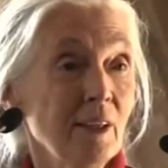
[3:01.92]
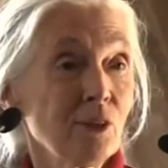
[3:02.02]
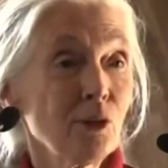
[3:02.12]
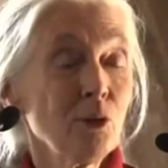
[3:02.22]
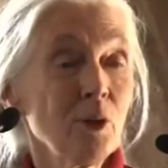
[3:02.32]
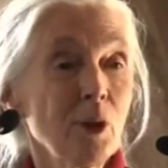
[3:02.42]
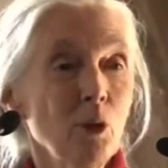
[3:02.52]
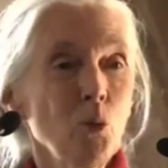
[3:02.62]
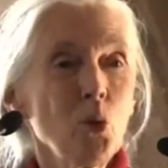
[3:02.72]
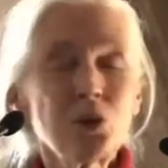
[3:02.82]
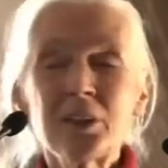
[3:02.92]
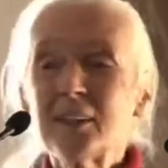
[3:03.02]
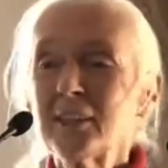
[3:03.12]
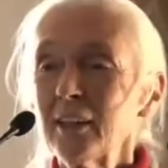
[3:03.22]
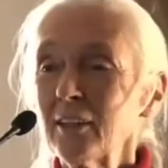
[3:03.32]
So what
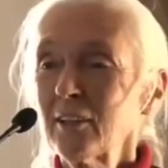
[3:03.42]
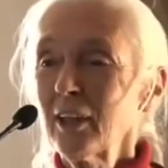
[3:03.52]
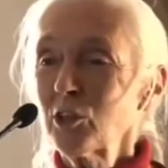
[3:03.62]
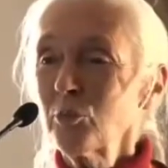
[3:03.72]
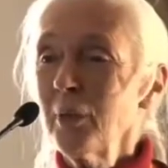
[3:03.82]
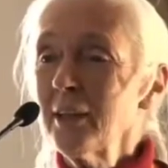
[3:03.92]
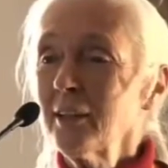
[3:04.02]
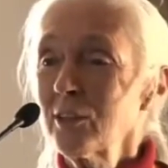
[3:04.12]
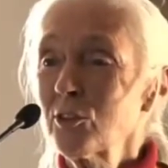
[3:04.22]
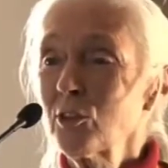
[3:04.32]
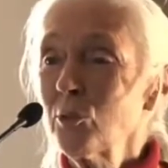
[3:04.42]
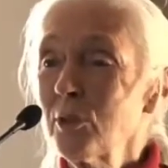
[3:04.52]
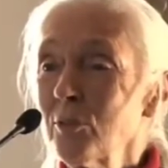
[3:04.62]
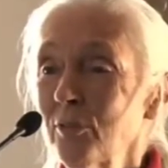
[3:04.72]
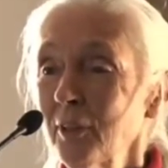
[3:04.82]
is it that's made us so
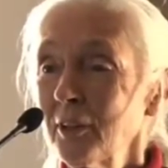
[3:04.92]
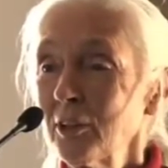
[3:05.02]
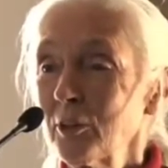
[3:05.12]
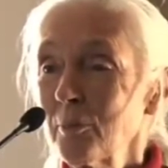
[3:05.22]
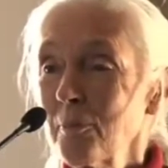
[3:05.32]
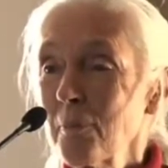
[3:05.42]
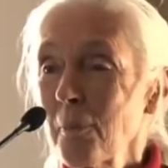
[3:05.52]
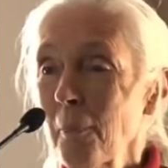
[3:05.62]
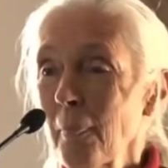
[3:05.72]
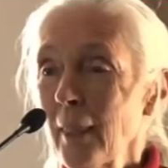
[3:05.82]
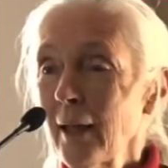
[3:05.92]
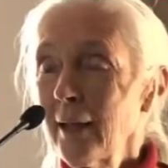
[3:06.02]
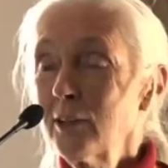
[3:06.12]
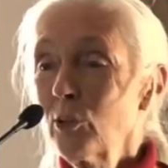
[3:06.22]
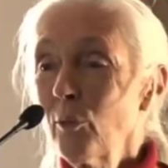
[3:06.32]
different?
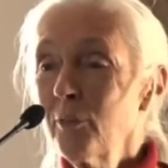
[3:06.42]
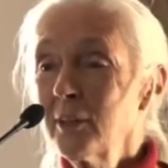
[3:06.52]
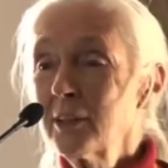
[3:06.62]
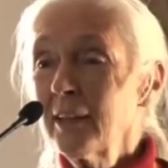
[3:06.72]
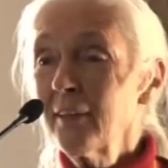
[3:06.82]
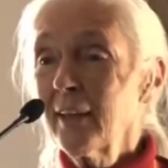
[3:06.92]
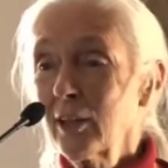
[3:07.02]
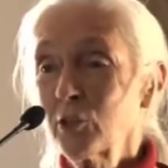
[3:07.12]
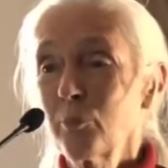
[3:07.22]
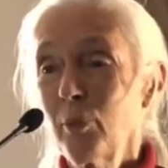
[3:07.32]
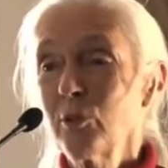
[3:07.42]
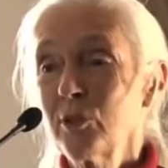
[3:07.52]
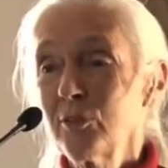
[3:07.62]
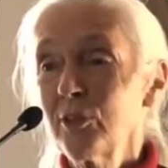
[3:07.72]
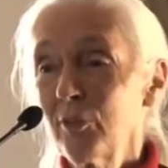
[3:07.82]
It's obviously the
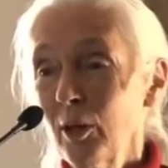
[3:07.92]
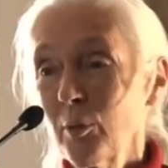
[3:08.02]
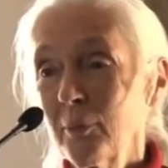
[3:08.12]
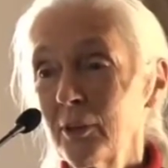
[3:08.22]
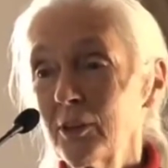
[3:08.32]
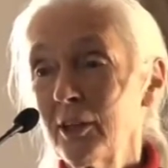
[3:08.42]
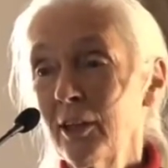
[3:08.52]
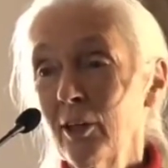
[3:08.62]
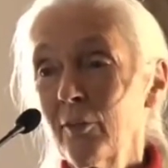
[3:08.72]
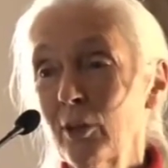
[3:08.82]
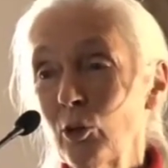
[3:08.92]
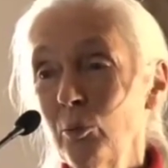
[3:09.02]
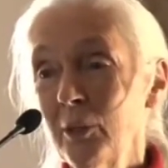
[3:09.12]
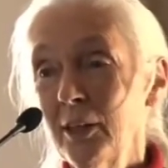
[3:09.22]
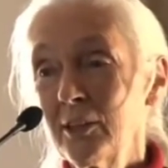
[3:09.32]
explosive development of the
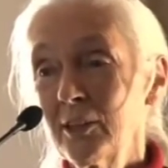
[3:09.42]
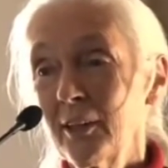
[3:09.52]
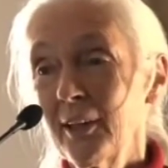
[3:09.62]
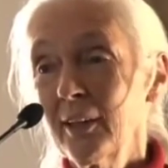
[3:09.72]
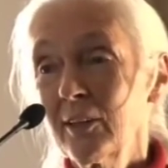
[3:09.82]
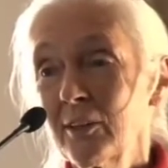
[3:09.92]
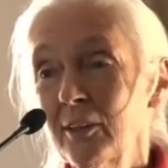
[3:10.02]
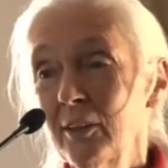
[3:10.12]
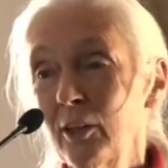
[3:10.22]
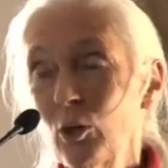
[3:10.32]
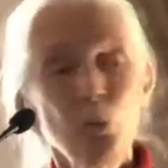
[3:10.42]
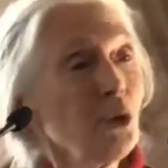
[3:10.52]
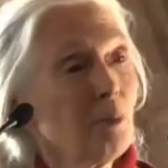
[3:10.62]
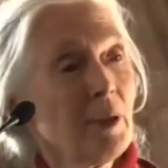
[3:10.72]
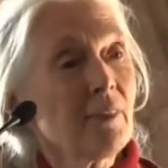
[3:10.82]
human intellect.
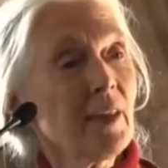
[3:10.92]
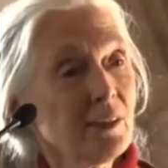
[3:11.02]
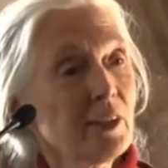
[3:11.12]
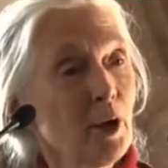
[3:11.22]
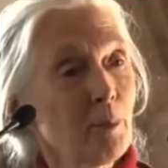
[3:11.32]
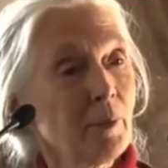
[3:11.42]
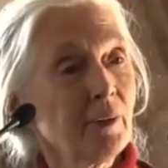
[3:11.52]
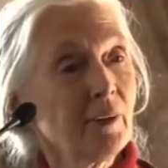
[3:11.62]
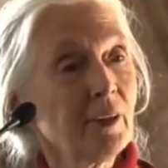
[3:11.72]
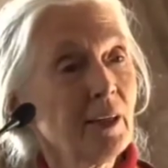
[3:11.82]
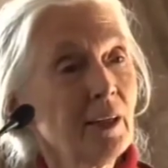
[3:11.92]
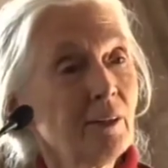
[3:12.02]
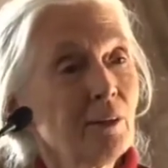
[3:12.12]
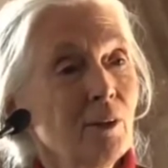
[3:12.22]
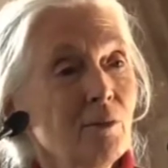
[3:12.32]
What made that happen?
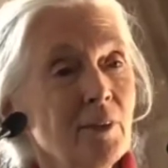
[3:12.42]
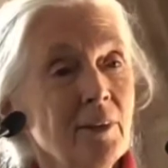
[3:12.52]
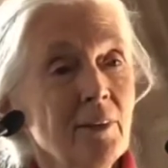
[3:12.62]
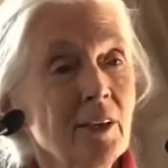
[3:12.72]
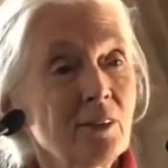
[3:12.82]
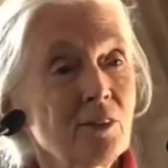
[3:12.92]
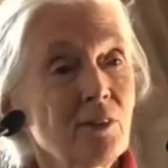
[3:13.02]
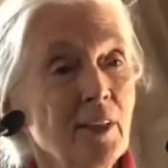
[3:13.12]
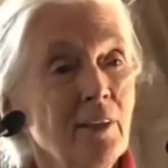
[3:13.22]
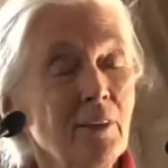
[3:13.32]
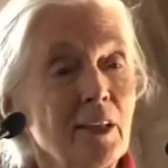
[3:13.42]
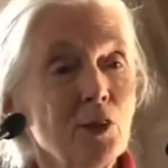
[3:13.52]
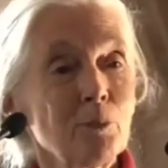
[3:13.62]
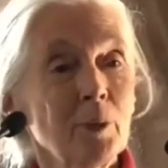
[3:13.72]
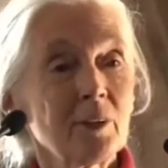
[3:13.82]
There are various
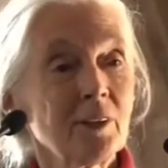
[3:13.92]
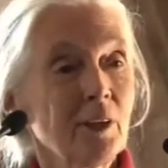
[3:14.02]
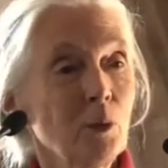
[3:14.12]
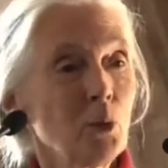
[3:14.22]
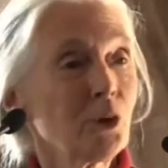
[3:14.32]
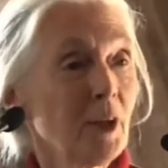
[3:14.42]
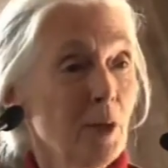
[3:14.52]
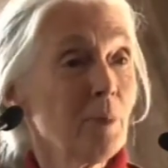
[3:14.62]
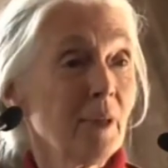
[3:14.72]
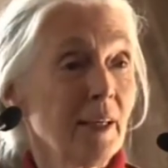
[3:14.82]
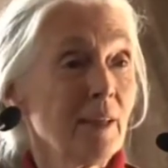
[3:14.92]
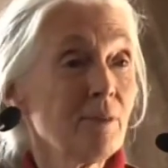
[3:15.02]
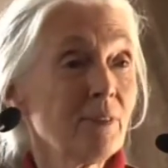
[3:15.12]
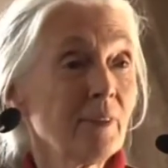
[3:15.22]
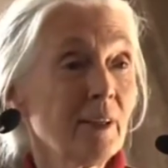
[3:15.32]
theories, but what I
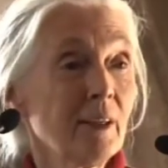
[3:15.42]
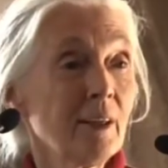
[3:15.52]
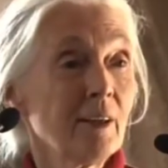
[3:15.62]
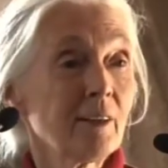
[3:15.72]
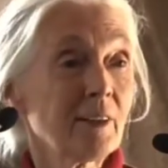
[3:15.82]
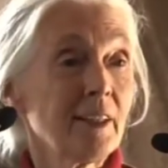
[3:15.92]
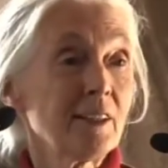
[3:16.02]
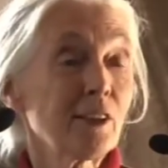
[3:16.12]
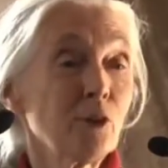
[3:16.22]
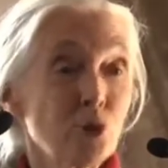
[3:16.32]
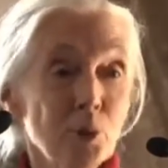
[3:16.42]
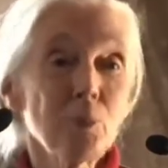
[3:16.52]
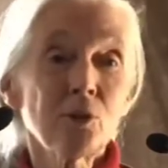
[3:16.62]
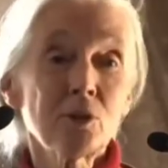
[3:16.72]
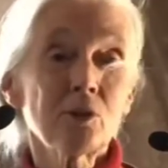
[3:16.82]
believe at least
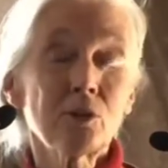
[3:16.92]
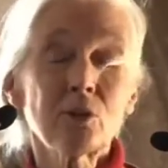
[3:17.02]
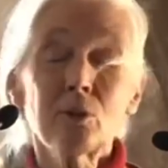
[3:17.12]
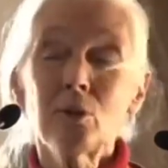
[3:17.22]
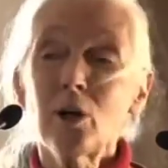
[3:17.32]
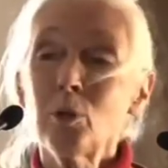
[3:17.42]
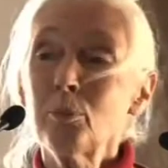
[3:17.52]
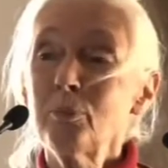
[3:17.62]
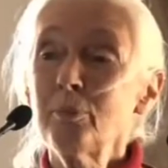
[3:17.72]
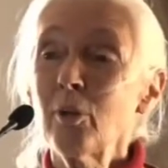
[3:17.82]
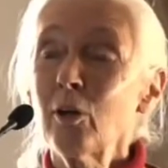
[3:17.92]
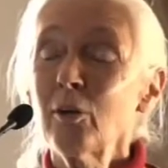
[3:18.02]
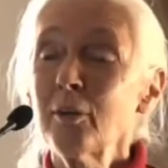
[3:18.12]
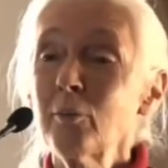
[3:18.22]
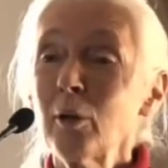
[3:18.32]
contributed to
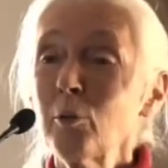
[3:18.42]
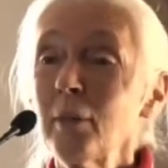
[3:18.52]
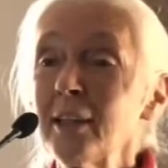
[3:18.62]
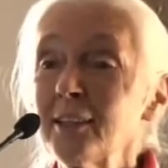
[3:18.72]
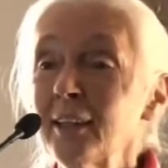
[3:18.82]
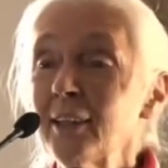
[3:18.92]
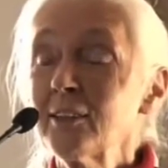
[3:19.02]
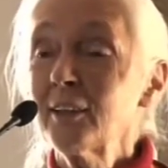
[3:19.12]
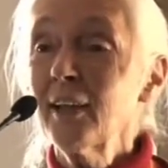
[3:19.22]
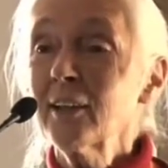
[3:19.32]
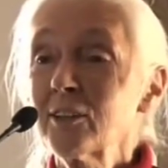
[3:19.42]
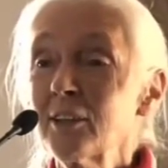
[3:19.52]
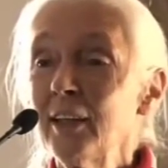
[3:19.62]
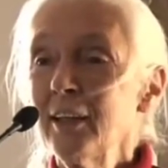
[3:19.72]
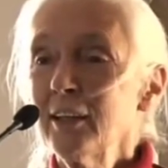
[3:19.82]
our amazing
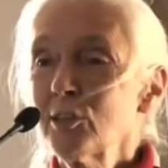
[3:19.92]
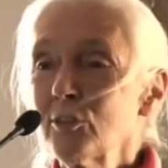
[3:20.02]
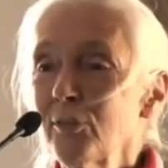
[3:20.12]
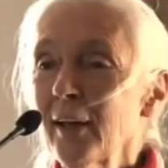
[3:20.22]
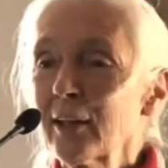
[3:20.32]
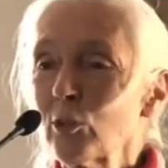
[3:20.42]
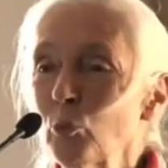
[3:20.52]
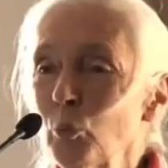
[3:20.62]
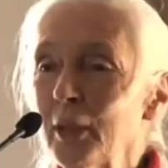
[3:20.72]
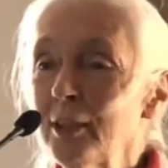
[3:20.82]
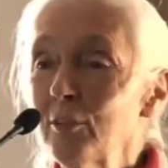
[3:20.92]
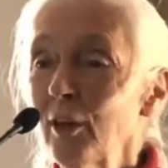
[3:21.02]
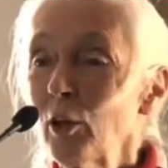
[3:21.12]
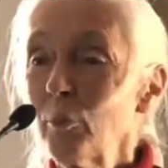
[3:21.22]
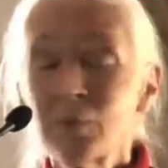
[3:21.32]
intellects is the fact that we
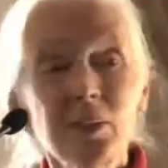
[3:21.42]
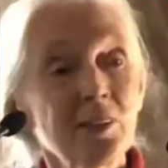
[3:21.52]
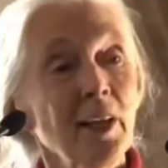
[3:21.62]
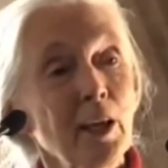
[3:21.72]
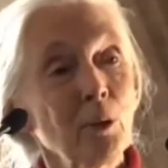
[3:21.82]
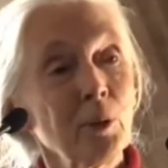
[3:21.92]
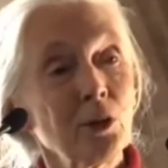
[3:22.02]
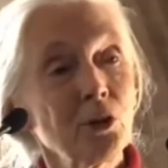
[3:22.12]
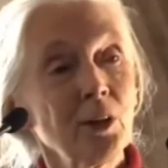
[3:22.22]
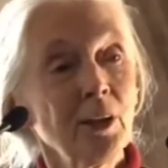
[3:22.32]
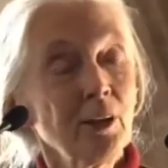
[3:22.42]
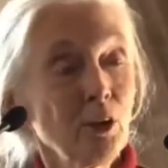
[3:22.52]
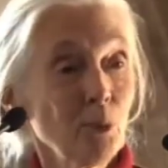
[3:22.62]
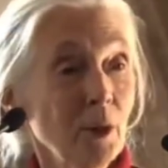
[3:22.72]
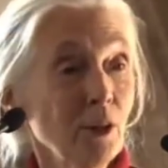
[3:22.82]
developed this language
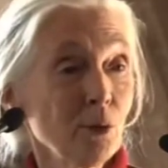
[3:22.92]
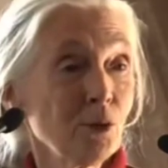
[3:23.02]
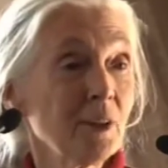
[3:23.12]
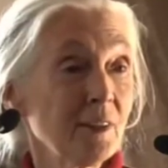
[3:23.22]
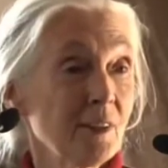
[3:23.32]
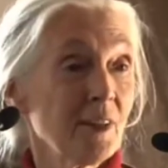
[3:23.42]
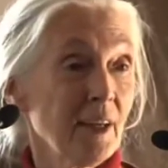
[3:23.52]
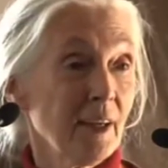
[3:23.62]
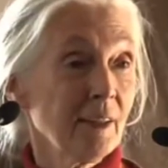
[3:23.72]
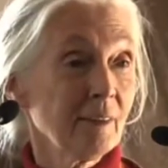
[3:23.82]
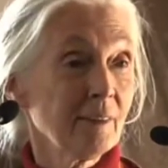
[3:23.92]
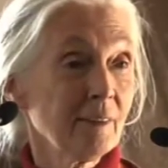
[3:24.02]
that we're using today.